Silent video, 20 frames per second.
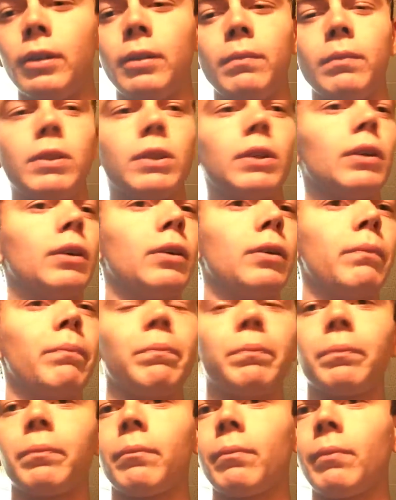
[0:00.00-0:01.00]
it. So
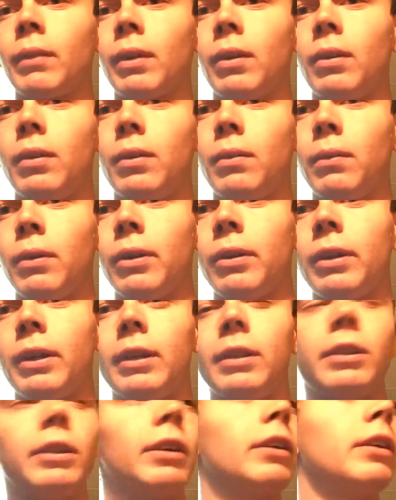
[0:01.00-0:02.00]
what you're going to need
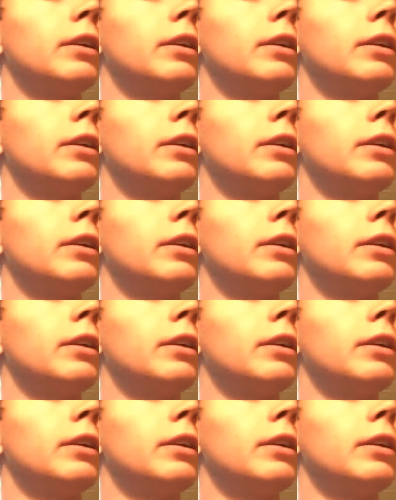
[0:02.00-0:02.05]
is you're